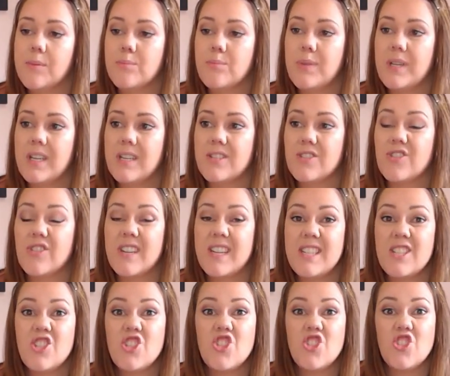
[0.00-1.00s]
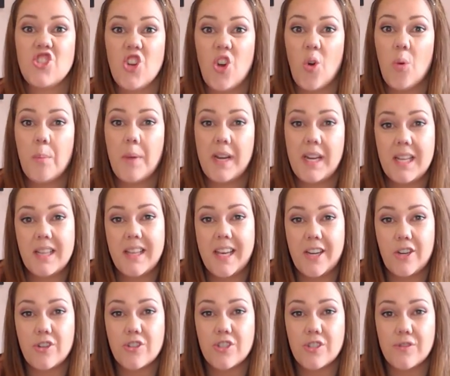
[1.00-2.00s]
because there is so many
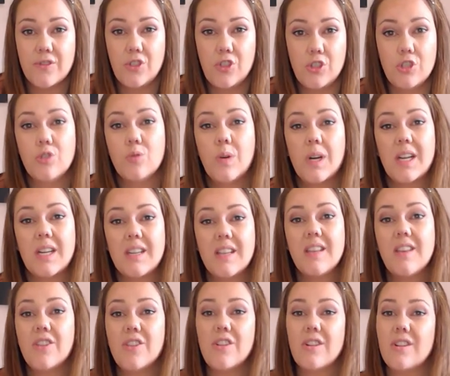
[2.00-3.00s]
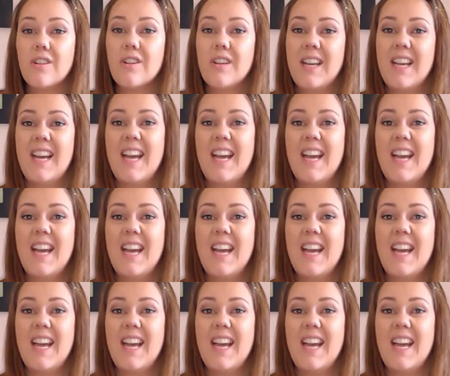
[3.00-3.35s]
layers of glue on here,